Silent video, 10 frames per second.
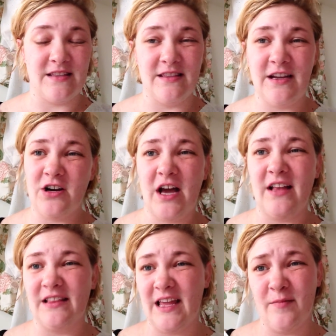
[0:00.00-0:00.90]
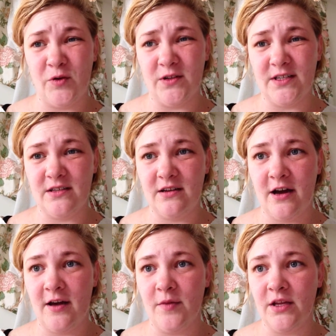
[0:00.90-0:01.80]
they're not labeled
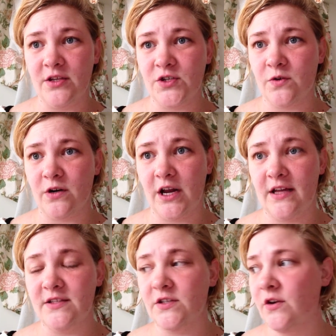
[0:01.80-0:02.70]
in the short ends.